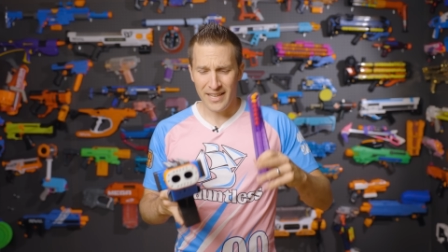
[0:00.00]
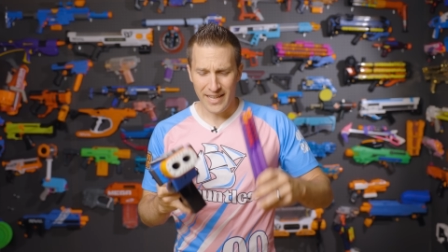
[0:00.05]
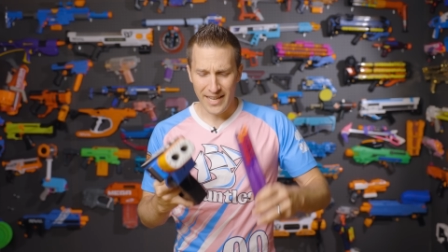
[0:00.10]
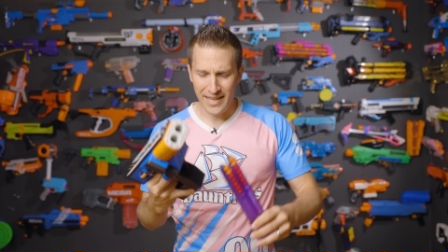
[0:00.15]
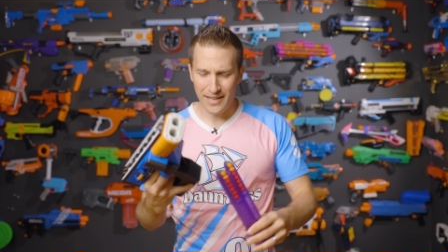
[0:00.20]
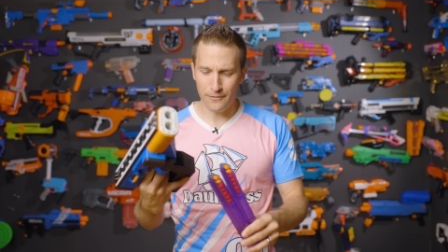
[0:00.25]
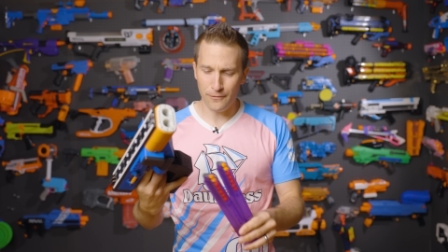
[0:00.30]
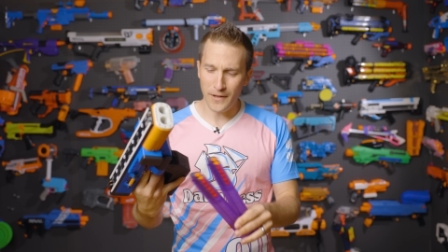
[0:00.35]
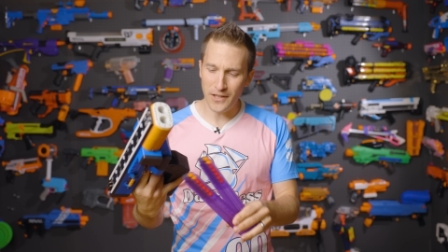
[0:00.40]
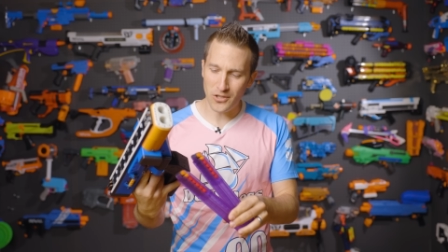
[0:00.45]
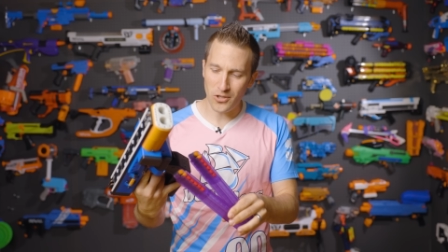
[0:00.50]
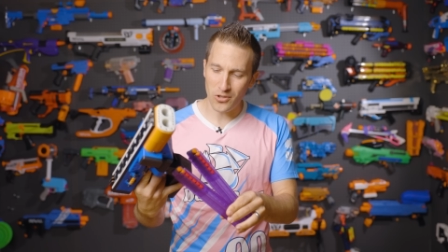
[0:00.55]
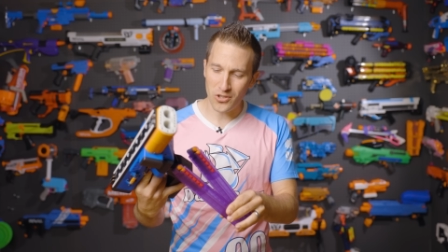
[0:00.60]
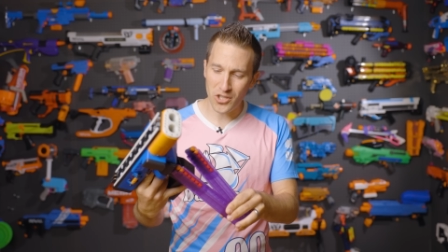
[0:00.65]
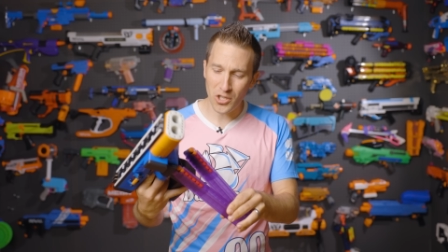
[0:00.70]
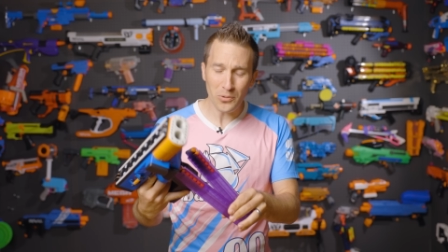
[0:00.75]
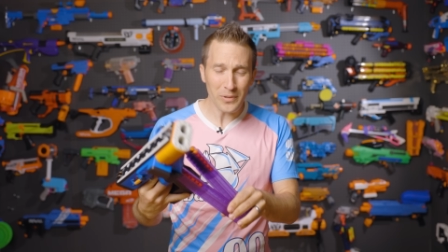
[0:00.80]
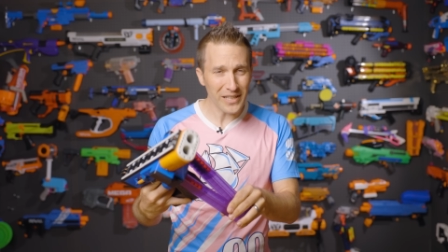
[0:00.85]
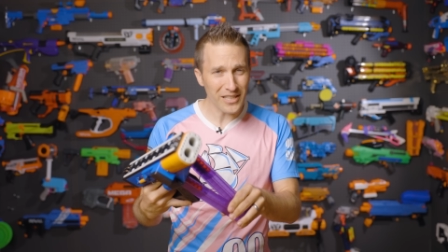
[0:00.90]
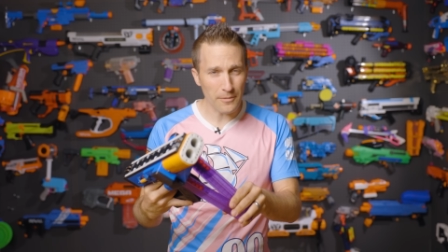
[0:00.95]
It features
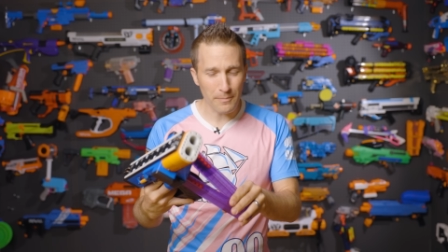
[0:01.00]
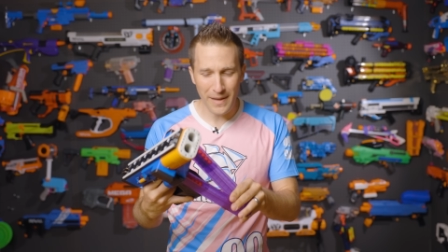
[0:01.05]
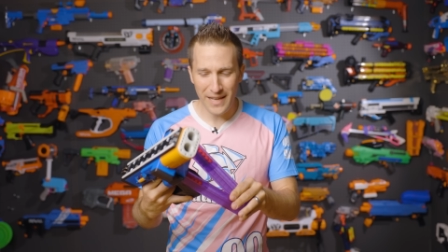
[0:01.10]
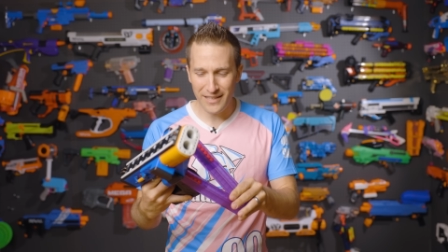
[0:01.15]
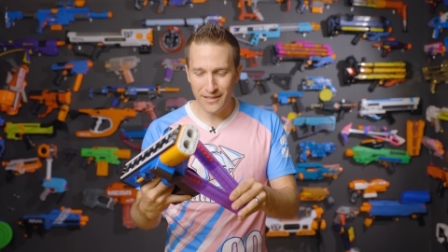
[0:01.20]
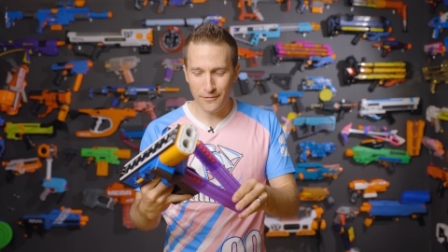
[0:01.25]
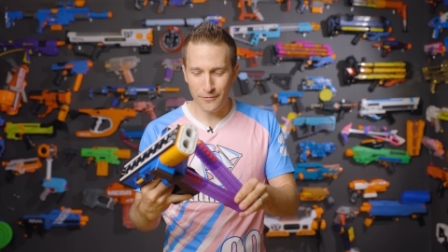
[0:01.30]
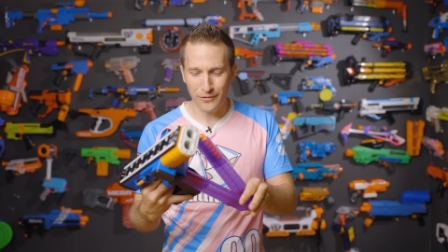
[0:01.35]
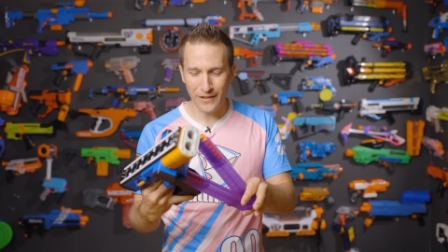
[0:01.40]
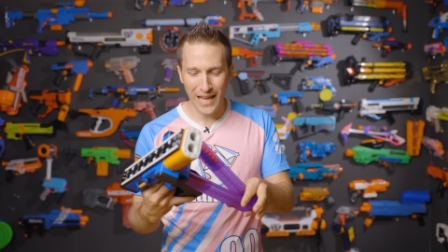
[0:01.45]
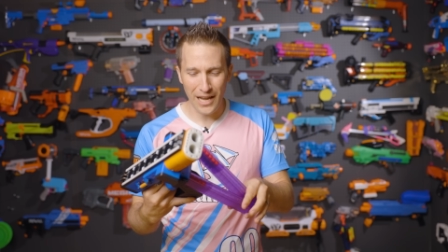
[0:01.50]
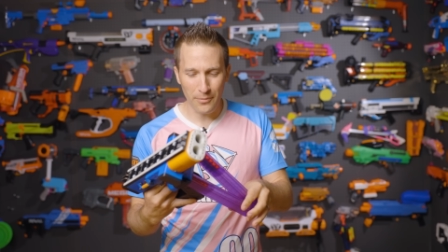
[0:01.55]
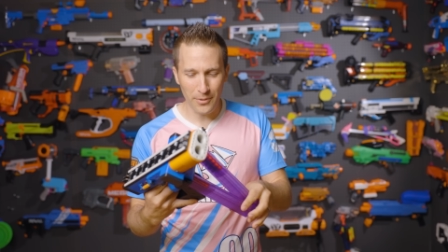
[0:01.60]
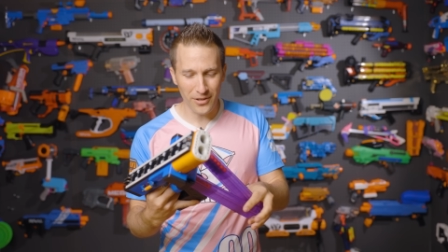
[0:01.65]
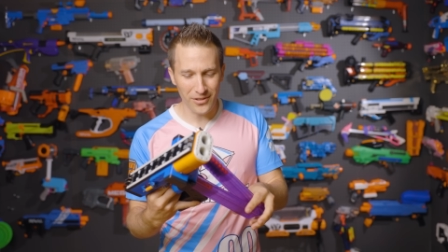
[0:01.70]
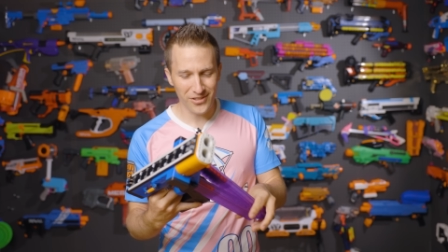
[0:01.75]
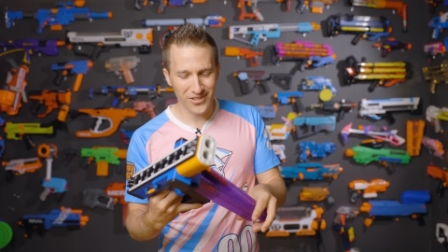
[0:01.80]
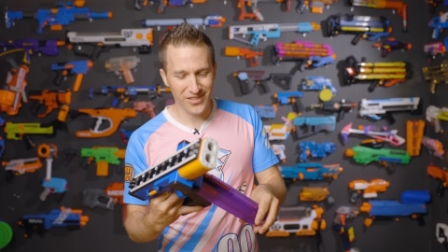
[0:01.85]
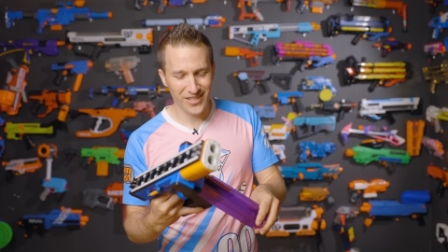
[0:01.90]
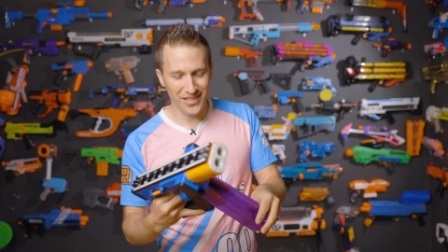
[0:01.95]
two independent
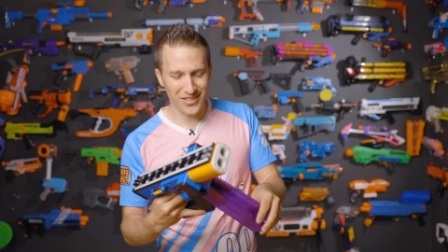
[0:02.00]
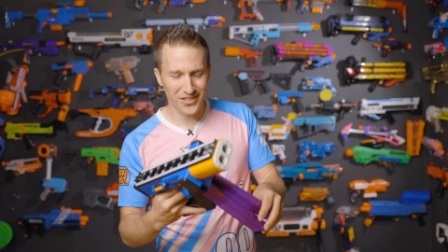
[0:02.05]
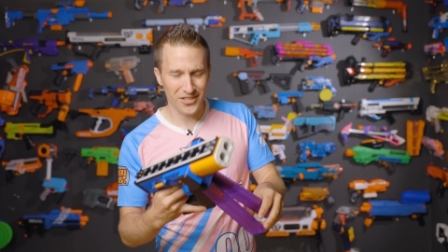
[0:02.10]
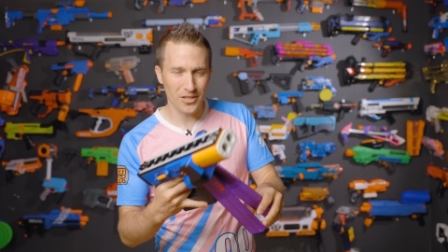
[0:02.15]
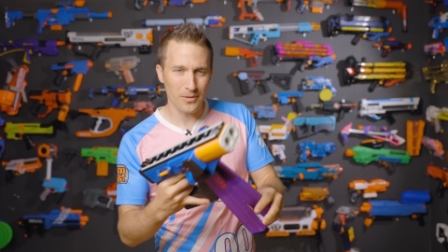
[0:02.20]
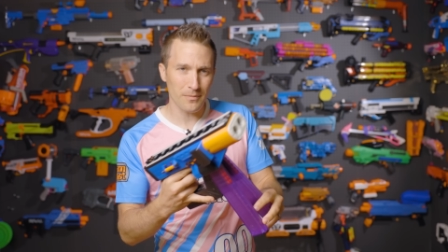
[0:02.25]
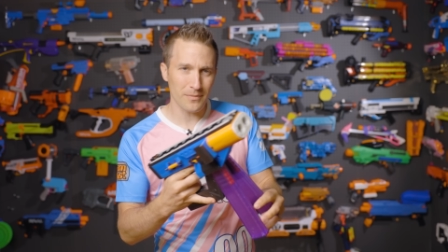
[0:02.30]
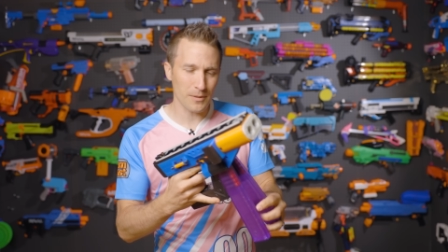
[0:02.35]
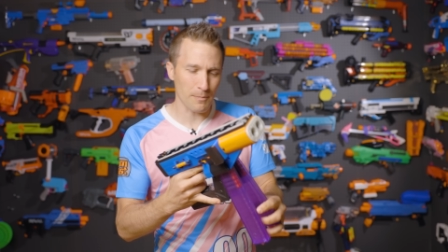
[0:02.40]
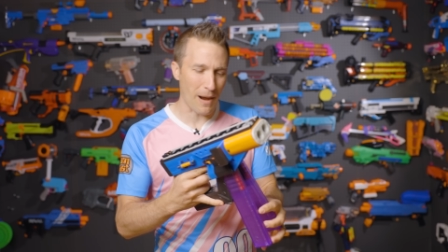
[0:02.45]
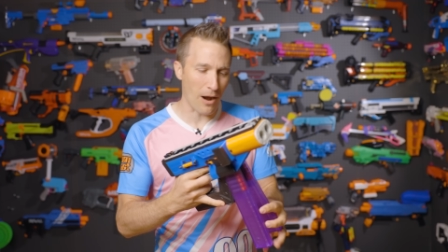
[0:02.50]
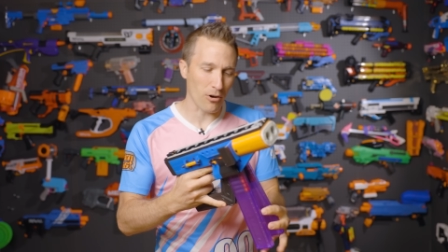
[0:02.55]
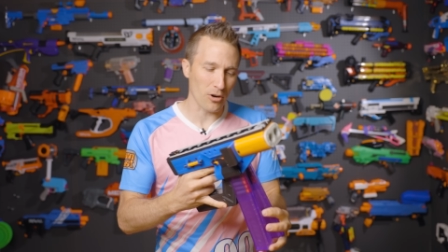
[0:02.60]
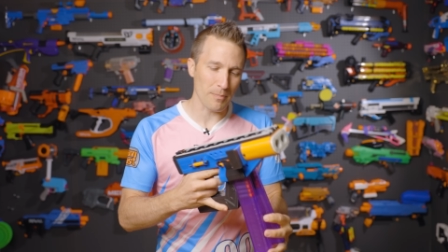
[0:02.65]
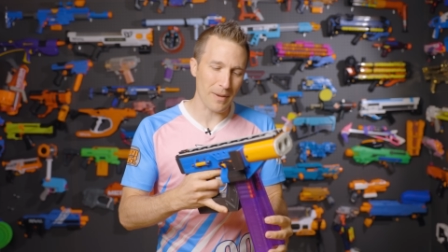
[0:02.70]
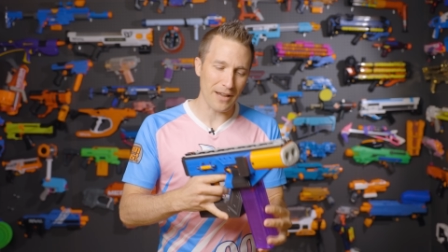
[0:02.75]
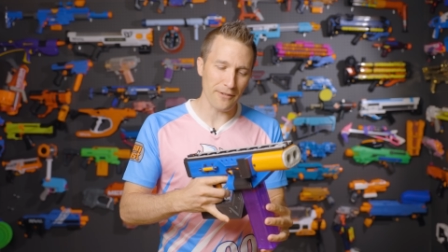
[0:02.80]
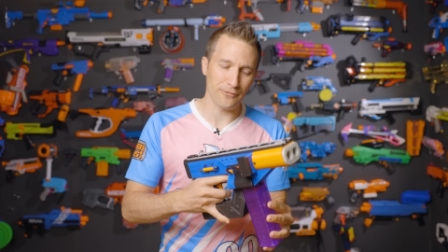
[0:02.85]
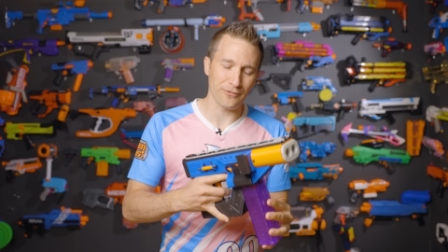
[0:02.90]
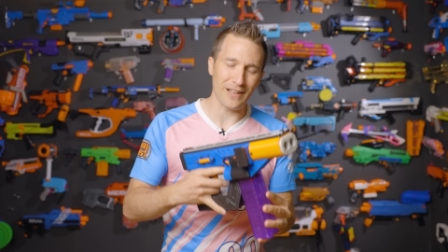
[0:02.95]
flywheel systems powered
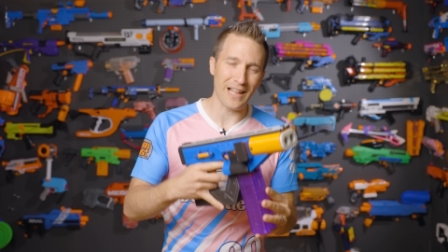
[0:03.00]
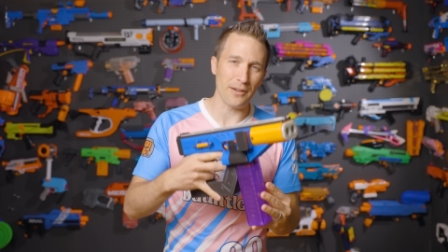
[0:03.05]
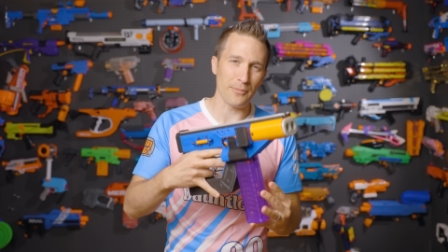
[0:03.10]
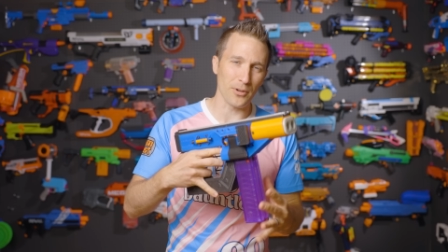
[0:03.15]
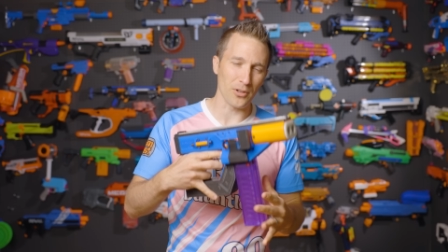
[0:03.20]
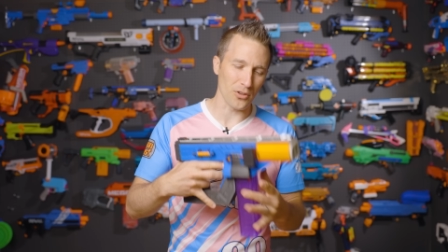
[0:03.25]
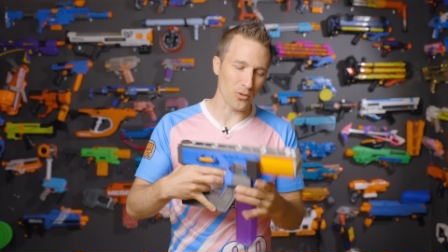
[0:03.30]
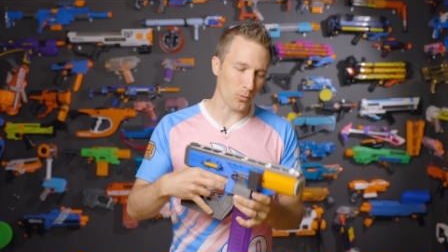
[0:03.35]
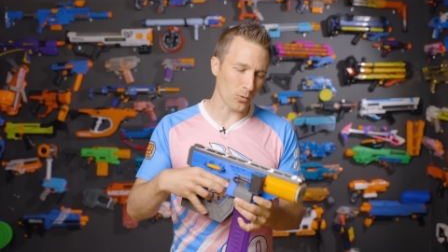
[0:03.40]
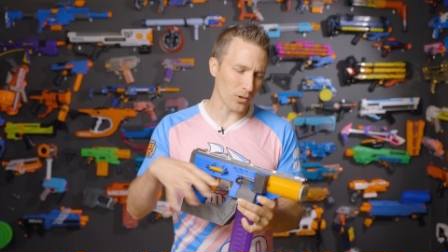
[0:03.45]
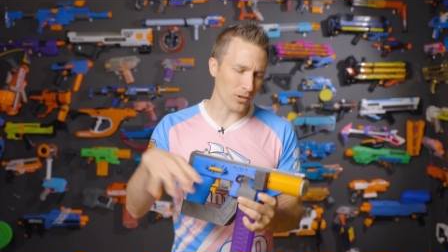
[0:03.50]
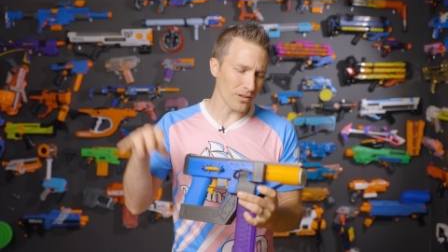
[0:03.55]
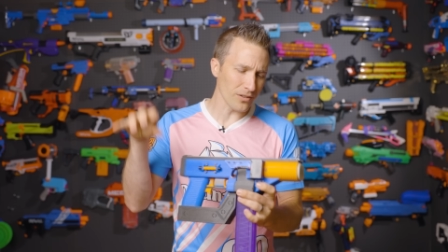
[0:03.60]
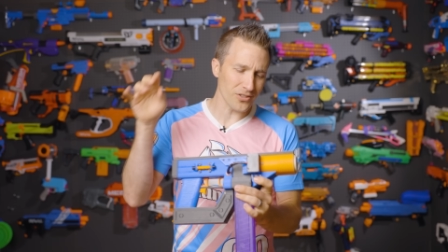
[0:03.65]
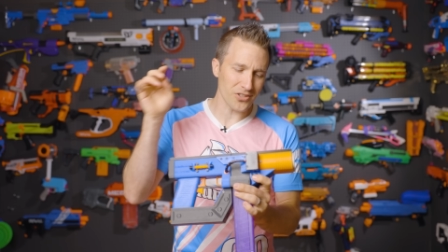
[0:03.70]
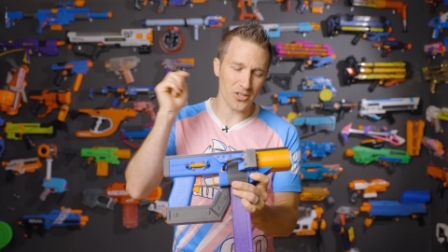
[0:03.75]
by Flywheel the World.